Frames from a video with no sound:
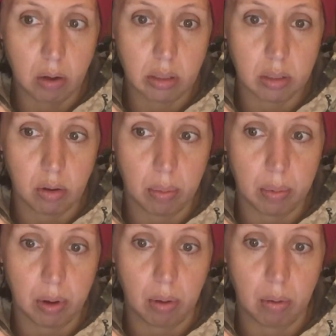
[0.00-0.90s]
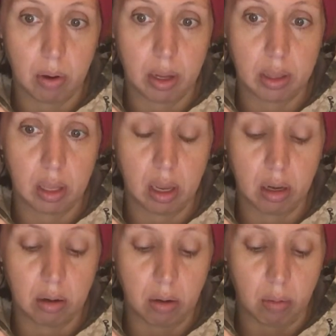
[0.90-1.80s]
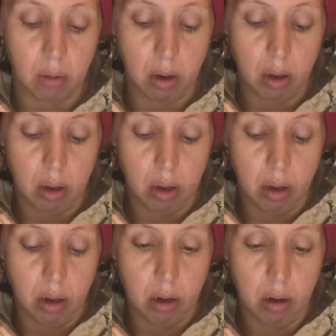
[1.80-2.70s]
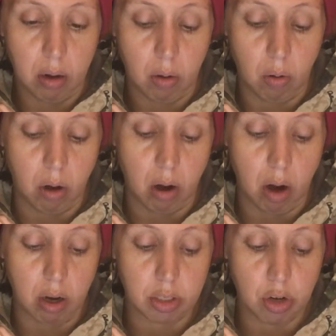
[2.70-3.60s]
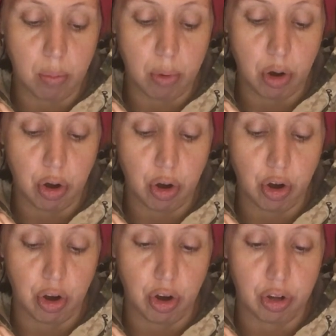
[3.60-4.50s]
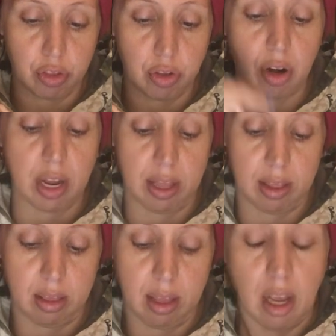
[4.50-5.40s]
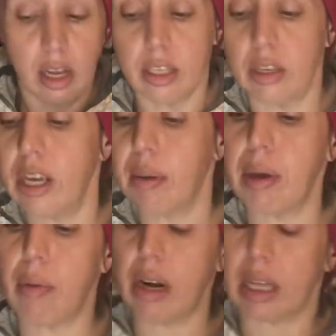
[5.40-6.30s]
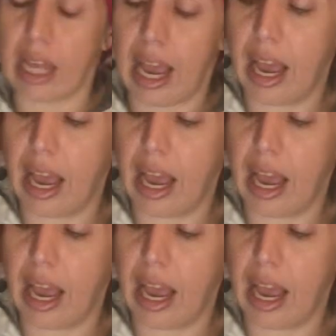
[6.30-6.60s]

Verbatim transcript: Scorpio at the end, no, or October 30th. So he can be born at the